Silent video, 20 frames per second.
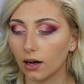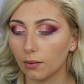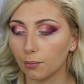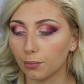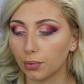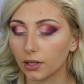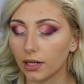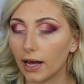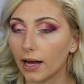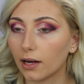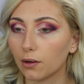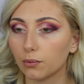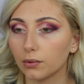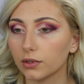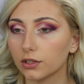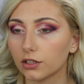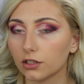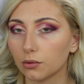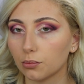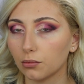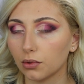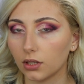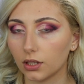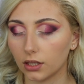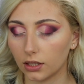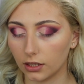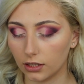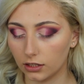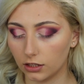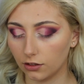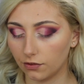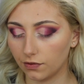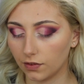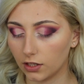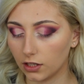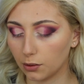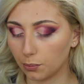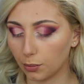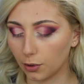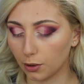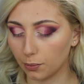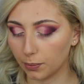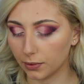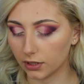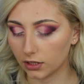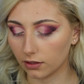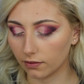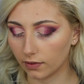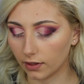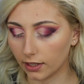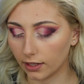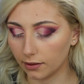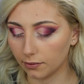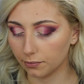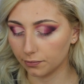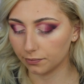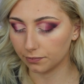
black would completely defeat the purpose of that.